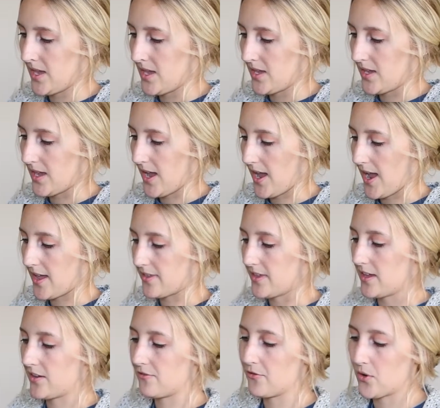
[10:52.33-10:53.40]
Yeah, I
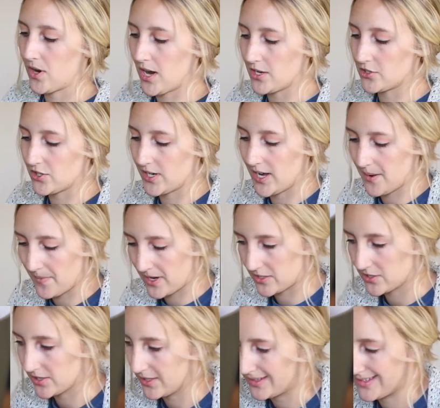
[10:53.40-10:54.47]
think 400,
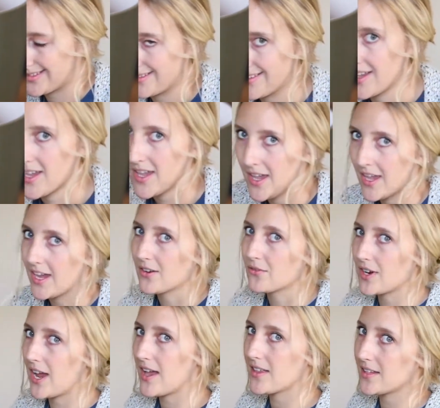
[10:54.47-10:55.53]
in
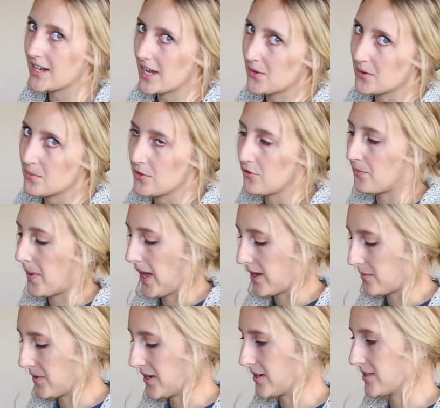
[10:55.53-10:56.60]
reality I would move back
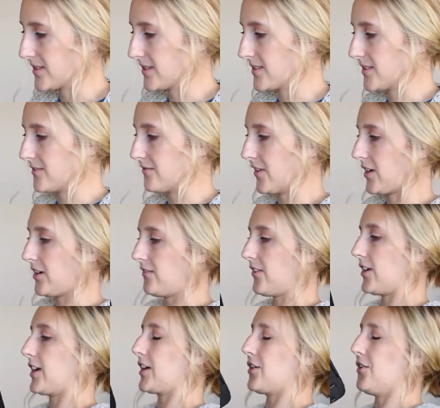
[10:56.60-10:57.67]
because this is very,
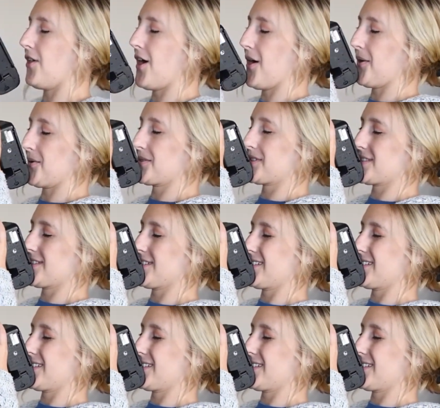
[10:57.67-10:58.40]
very close.